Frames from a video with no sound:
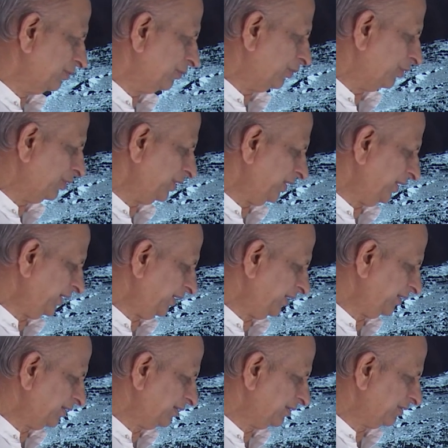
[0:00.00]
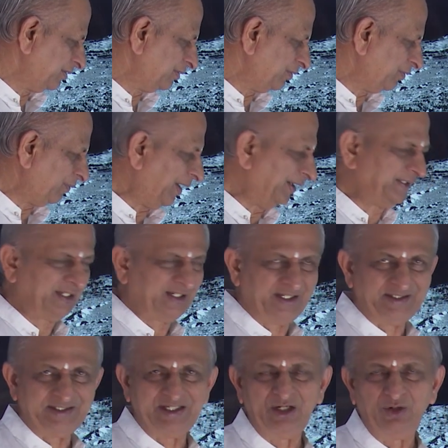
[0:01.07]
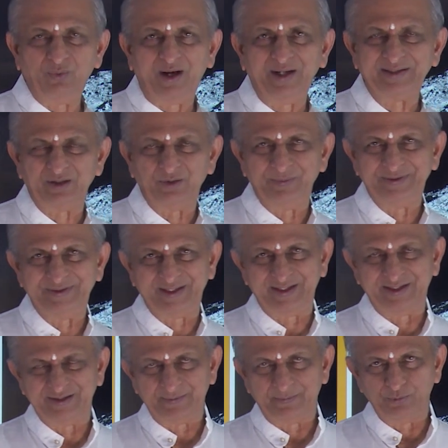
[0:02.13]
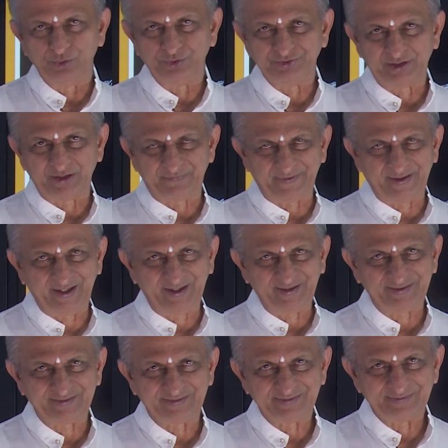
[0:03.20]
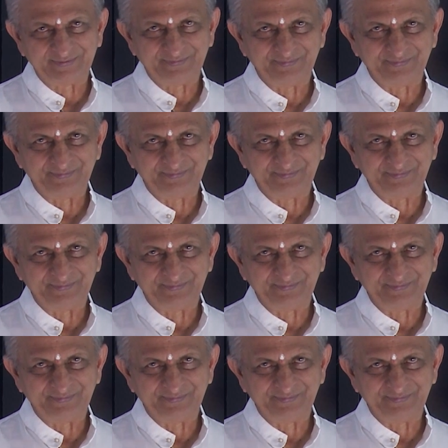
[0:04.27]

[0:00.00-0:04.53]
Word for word: only water, little water will be there in the moon's surface.